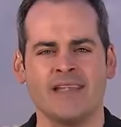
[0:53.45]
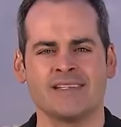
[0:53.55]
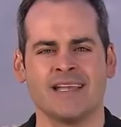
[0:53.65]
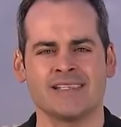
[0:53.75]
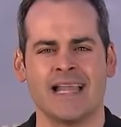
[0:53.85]
been
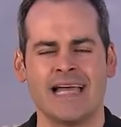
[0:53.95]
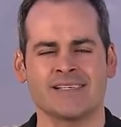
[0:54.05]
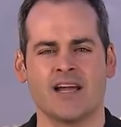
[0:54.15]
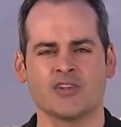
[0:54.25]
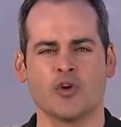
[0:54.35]
since
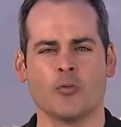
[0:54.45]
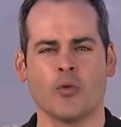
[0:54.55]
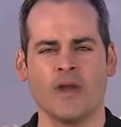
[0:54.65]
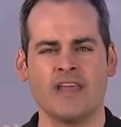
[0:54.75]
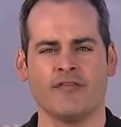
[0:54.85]
last October
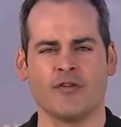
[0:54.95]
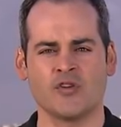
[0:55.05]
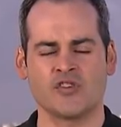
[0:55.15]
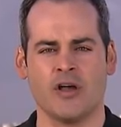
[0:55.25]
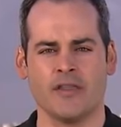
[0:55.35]
when he
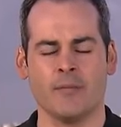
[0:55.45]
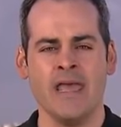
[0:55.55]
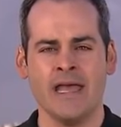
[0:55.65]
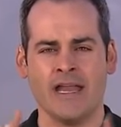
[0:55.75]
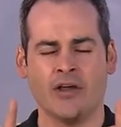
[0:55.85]
first saw them.
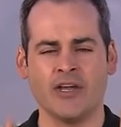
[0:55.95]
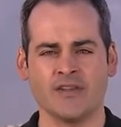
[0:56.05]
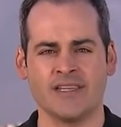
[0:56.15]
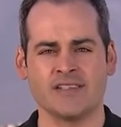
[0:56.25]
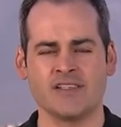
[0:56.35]
Now, here,
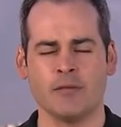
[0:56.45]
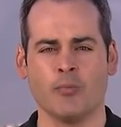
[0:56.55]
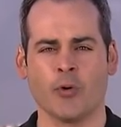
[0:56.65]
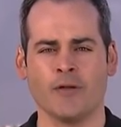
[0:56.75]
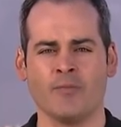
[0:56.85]
this is
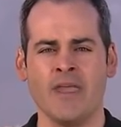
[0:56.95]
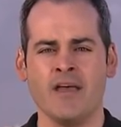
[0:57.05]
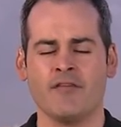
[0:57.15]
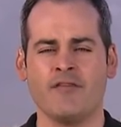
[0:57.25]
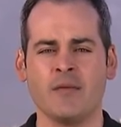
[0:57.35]
important.
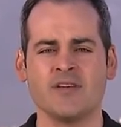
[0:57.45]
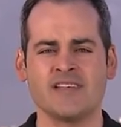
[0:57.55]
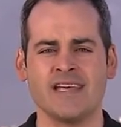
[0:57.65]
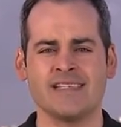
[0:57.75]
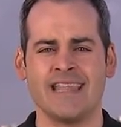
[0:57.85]
FEMA
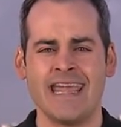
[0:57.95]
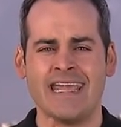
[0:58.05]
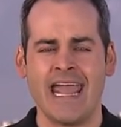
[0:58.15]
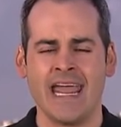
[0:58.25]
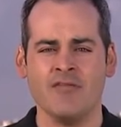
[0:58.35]
says they
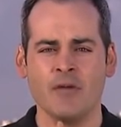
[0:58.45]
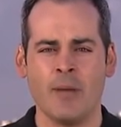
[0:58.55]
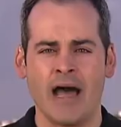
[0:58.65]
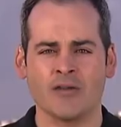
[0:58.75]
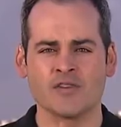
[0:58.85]
gave the
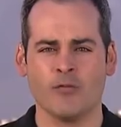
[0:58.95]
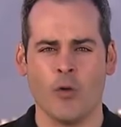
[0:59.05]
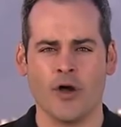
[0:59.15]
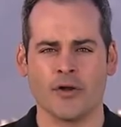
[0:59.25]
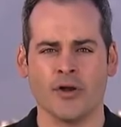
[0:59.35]
bottles of
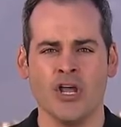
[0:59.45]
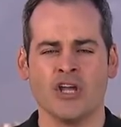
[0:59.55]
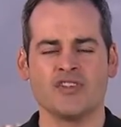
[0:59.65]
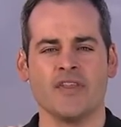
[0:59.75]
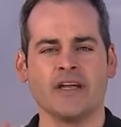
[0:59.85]
water
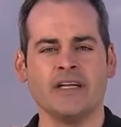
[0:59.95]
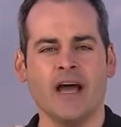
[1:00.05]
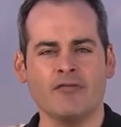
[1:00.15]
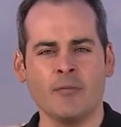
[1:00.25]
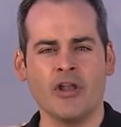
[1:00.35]
to the
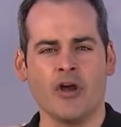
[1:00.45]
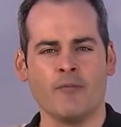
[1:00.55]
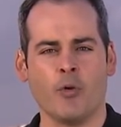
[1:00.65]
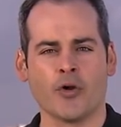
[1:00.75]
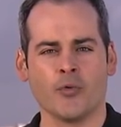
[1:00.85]
government
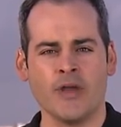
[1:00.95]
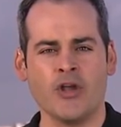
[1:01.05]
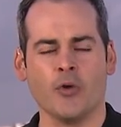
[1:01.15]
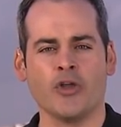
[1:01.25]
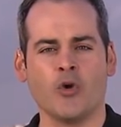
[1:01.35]
of Puerto
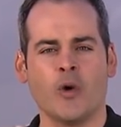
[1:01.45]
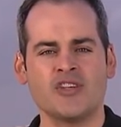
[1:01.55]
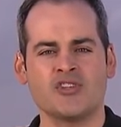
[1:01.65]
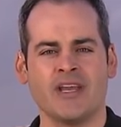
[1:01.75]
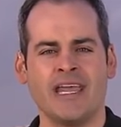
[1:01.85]
Rico. The
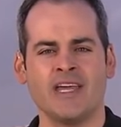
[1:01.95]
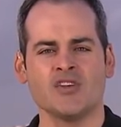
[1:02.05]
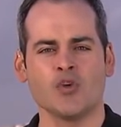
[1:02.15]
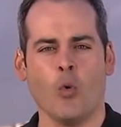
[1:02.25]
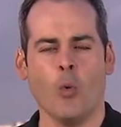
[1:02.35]
question
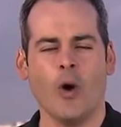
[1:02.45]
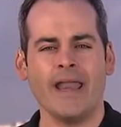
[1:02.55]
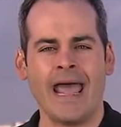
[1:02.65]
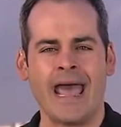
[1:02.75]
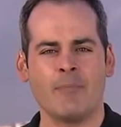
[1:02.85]
is,
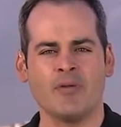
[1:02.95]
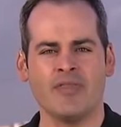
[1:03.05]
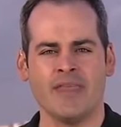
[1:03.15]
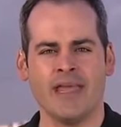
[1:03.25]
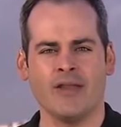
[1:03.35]
what
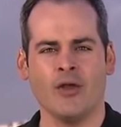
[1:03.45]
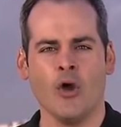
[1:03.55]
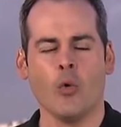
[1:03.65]
happened then?